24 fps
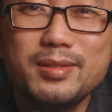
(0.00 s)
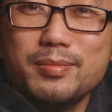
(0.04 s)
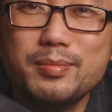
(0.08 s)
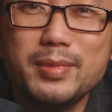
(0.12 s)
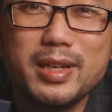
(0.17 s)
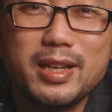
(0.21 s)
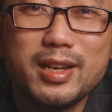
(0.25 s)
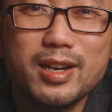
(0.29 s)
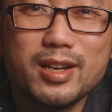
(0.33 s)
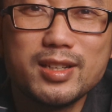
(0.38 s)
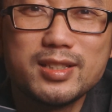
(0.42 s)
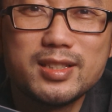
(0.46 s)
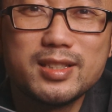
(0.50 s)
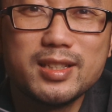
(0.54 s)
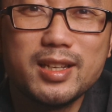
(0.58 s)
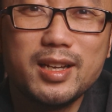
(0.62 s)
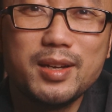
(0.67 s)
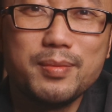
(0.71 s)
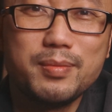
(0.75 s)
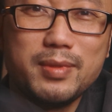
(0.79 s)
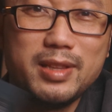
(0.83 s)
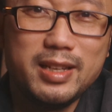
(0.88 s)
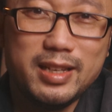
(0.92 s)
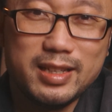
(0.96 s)
because
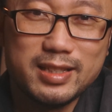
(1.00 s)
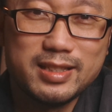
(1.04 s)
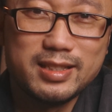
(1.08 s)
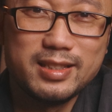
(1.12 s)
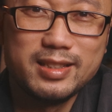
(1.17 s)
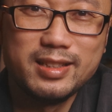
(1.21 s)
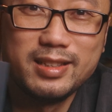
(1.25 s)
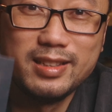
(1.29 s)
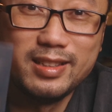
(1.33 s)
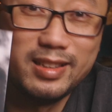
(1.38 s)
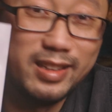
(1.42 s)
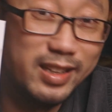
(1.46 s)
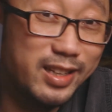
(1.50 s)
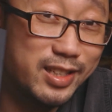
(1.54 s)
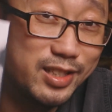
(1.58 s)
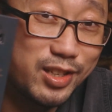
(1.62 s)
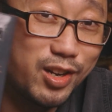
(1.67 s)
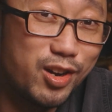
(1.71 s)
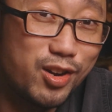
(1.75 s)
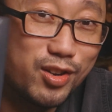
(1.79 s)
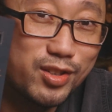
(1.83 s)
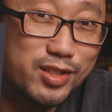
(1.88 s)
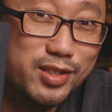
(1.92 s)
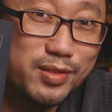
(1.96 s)
of this. It's
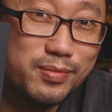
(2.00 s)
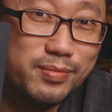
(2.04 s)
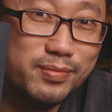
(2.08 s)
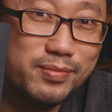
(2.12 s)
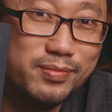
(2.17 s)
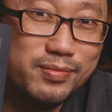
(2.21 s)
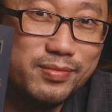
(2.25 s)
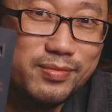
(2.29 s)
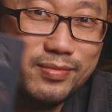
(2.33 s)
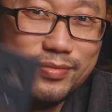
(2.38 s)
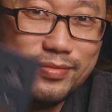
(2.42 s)
awesome.